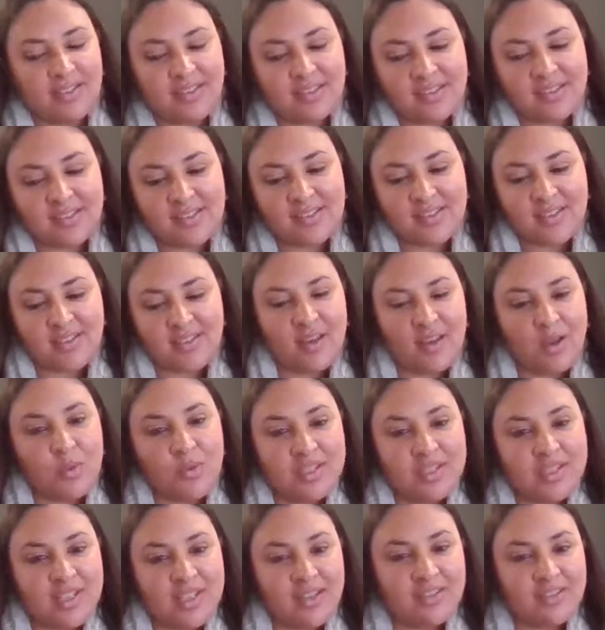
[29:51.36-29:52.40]
ask. I
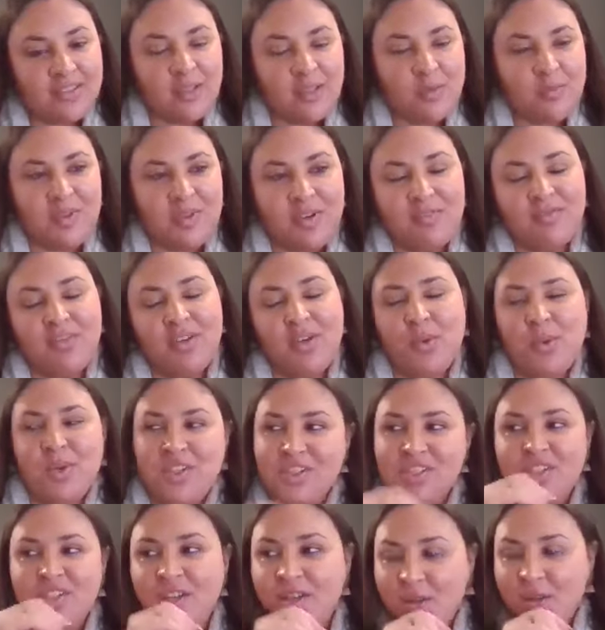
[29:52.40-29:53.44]
wanted to ask a bit of a
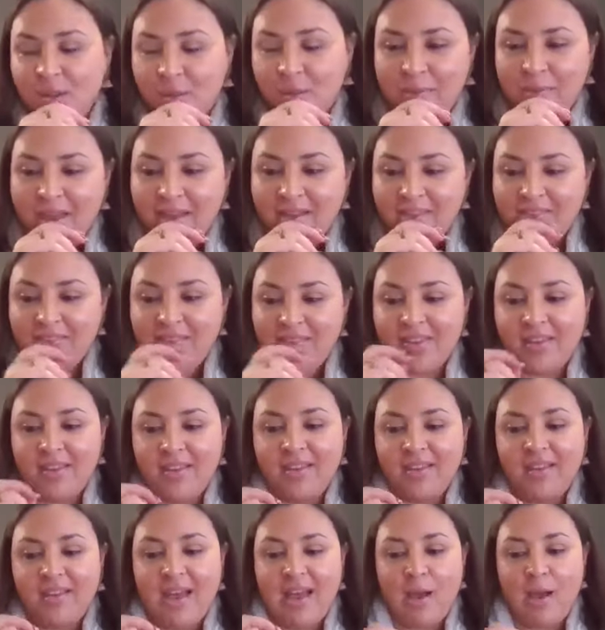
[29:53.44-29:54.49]
question about
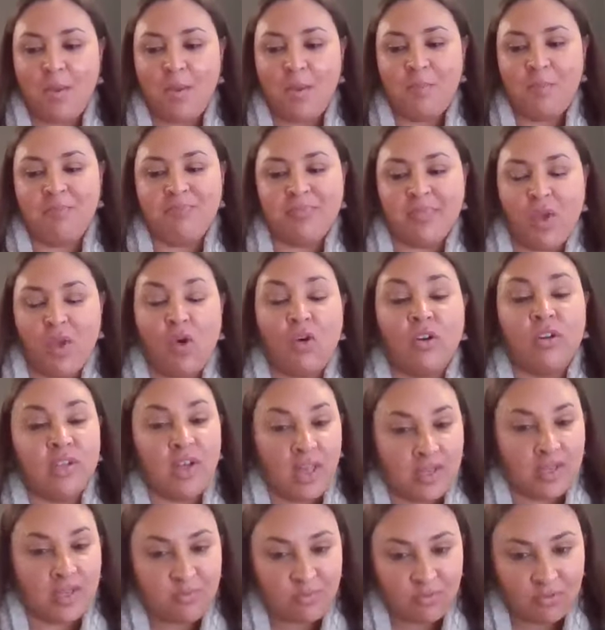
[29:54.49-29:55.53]
the
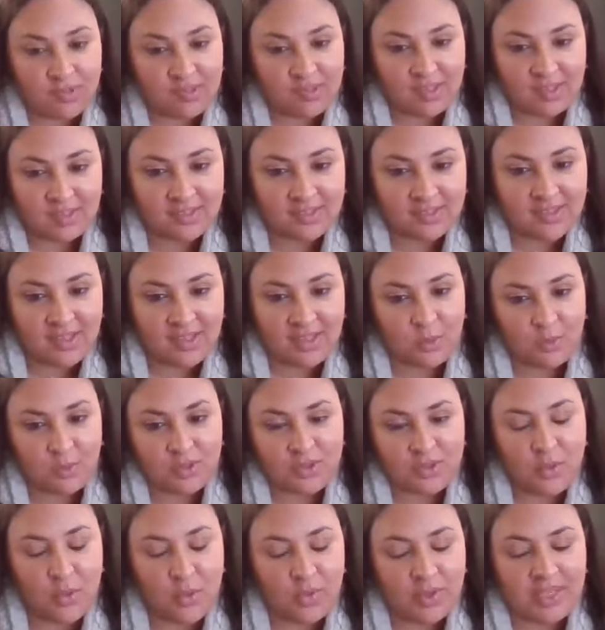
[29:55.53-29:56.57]
online presence that you
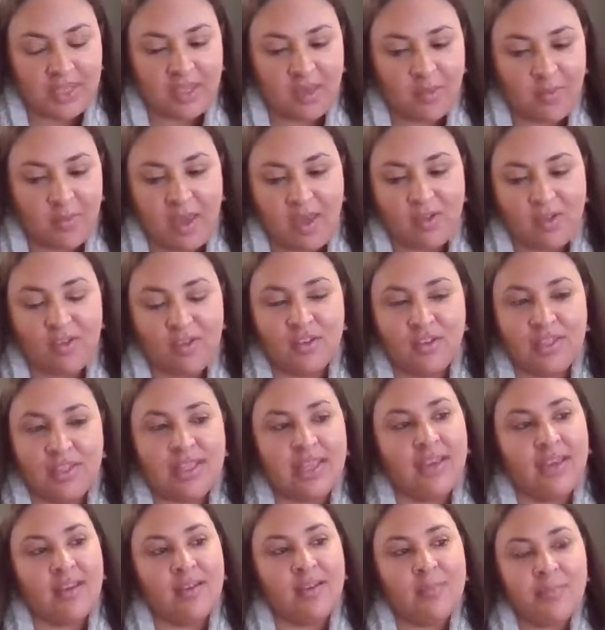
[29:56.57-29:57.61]
were talking about
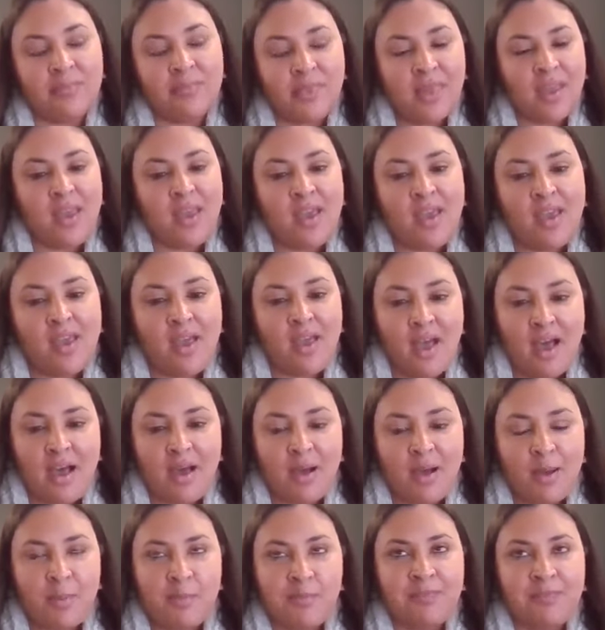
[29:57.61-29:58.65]
earlier.
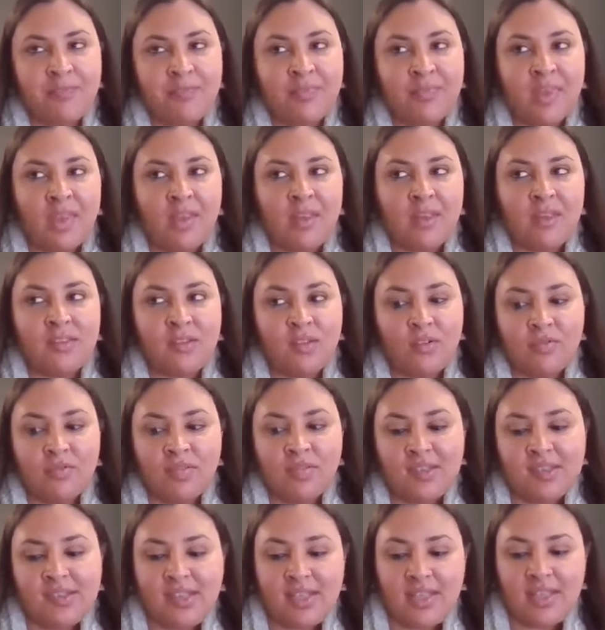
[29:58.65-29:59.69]
So
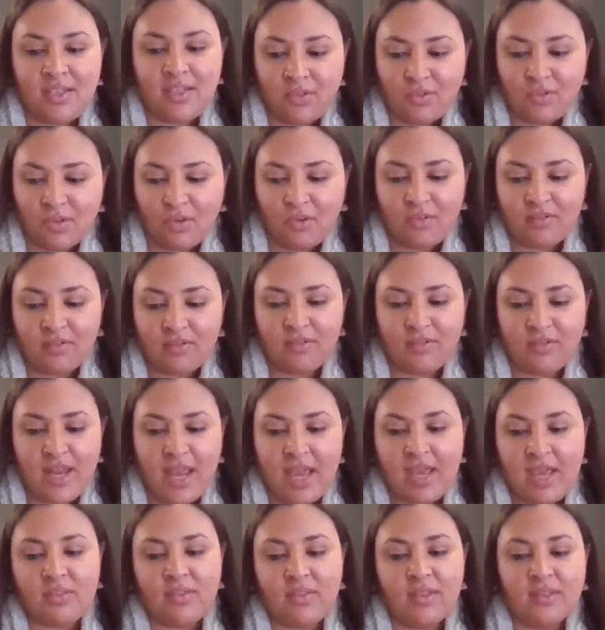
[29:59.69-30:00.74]
obviously, you know,
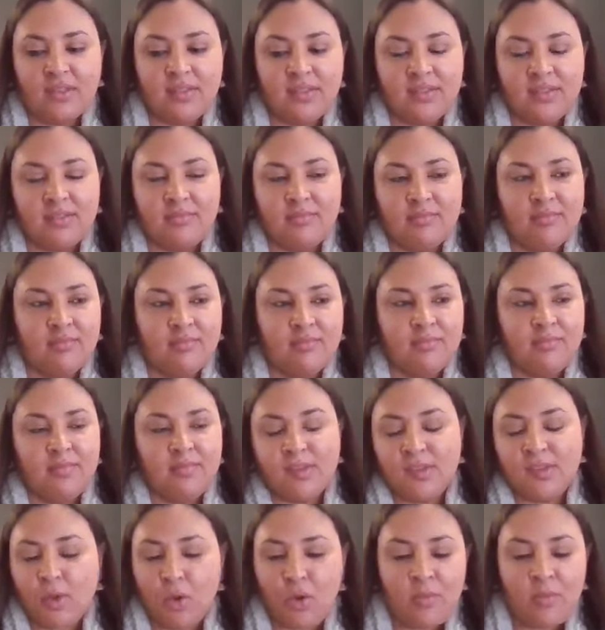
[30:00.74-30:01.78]
now there's
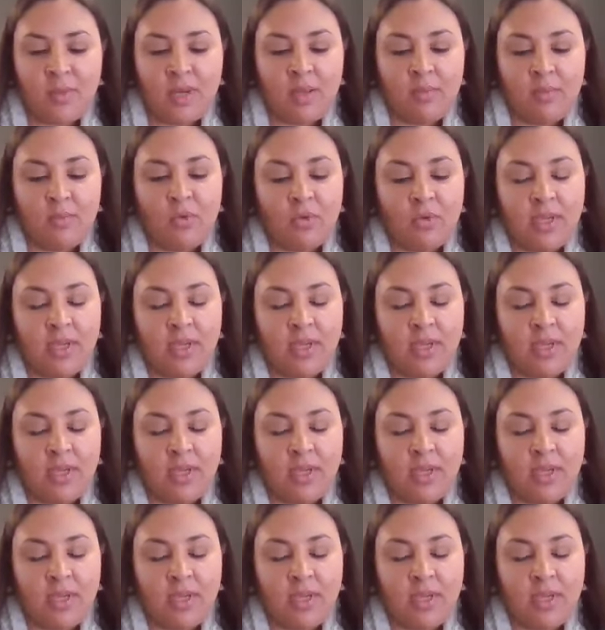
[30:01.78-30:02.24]
so many more